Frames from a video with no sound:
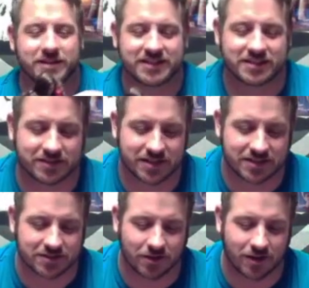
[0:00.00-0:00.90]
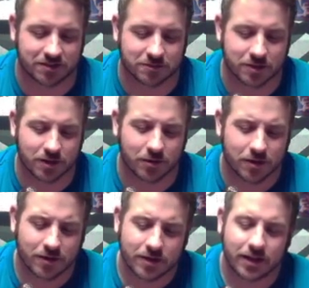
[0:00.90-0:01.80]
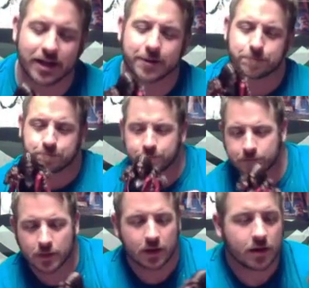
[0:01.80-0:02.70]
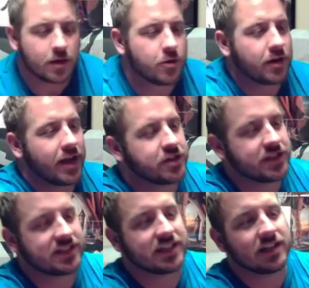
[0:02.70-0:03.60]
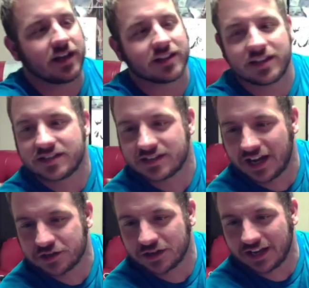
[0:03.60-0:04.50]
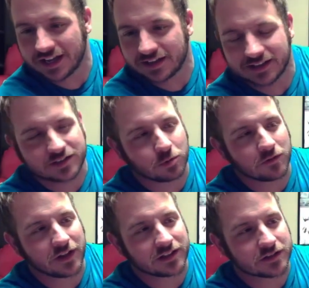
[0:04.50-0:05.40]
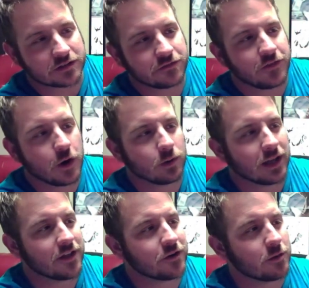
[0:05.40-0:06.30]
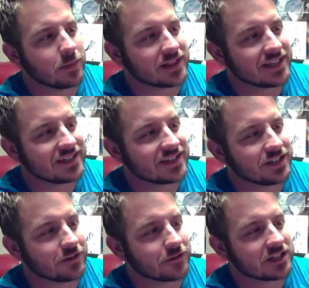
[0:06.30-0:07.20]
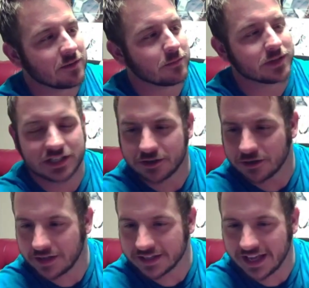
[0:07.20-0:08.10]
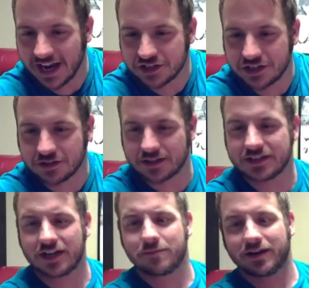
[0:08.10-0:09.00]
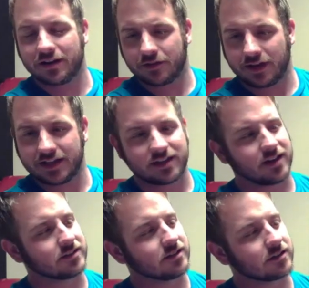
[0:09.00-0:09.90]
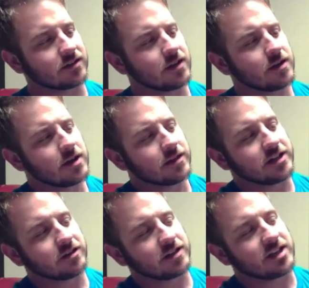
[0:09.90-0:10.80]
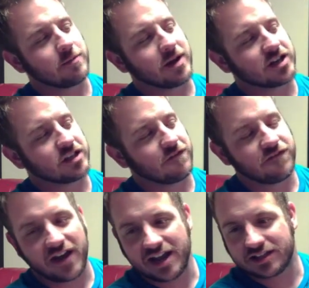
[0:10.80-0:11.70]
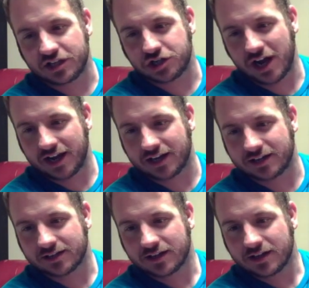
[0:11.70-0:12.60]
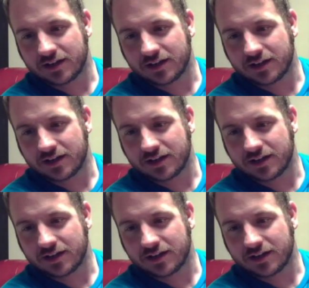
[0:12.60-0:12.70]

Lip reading: But this is awesome, though. Like... You can actually see, like, this is actually, like, sort of like this faux leather, but this is a different type of material. Like, they actually took the time, and another light kind of sucks. They took the time to actually fade the jacket.